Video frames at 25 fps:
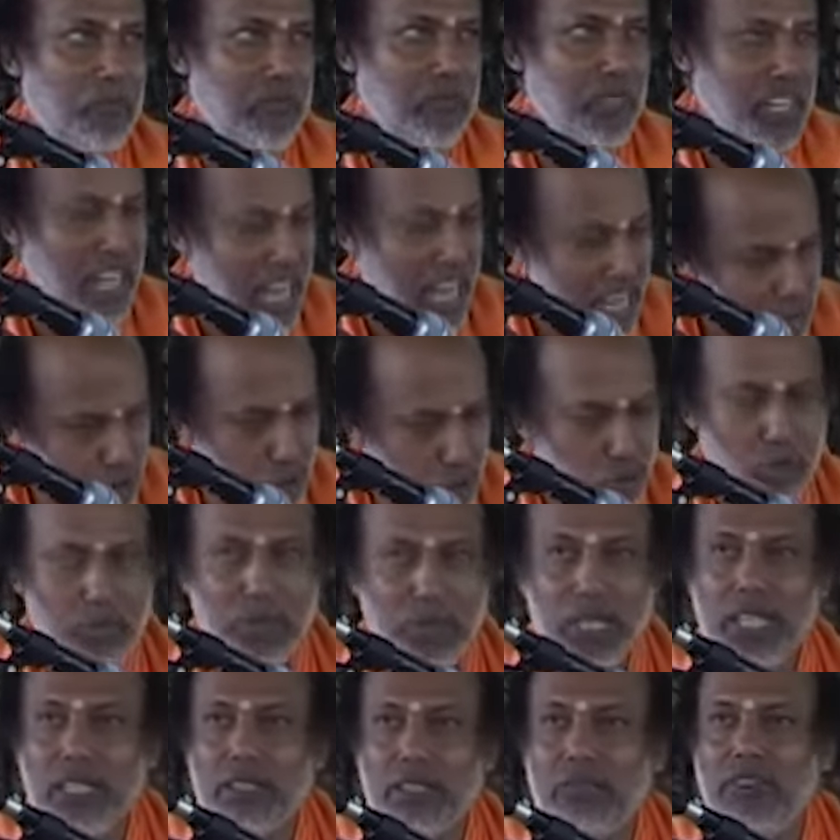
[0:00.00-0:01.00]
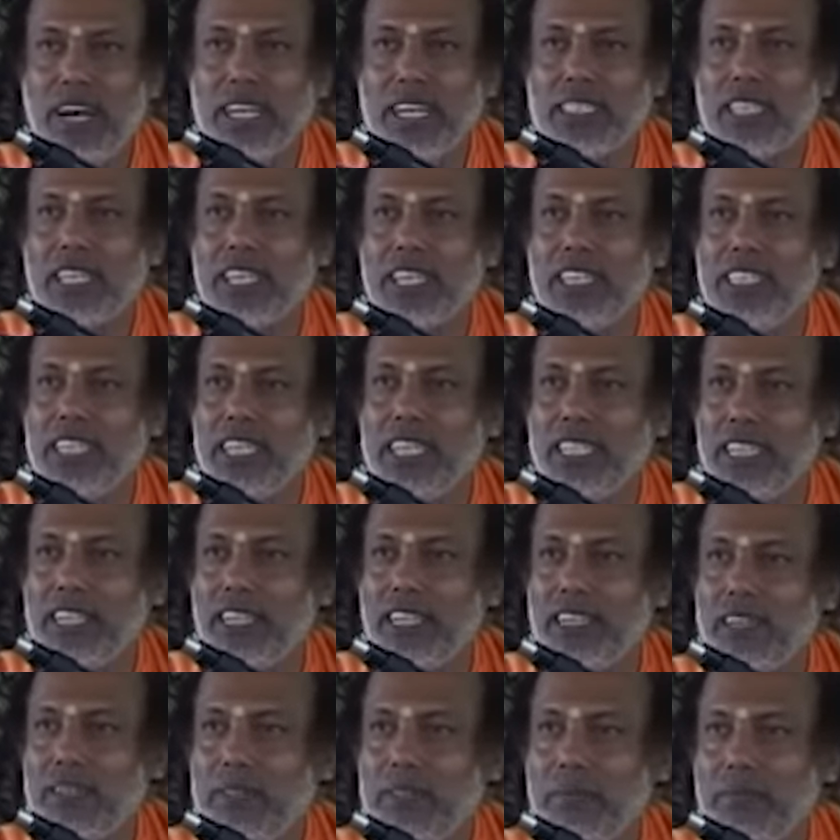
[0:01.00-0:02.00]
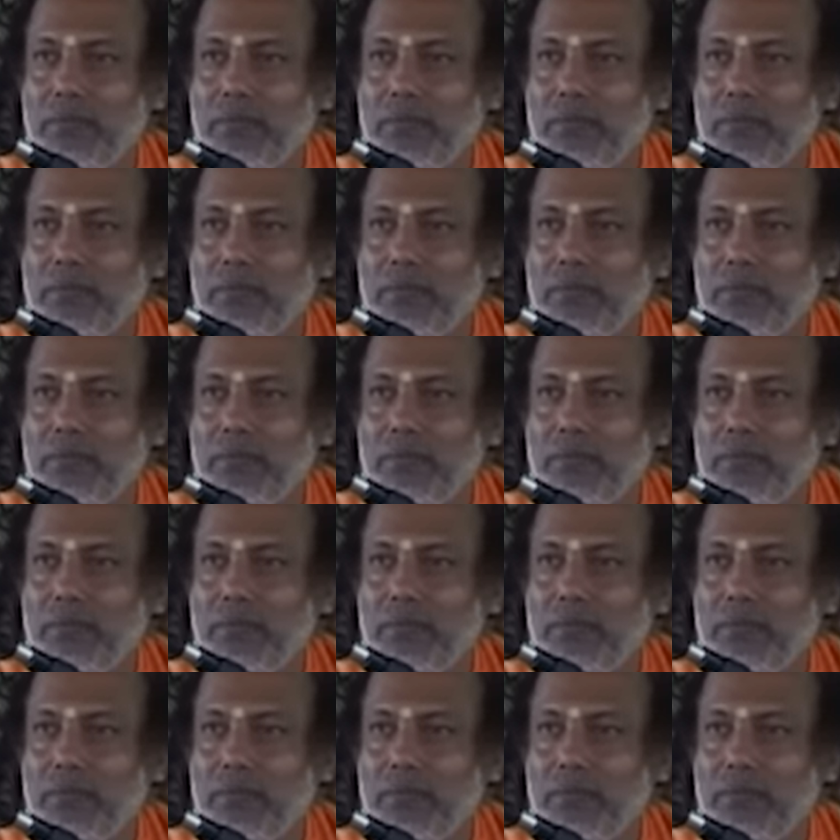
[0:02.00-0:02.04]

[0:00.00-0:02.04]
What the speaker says: It has to be facilitated.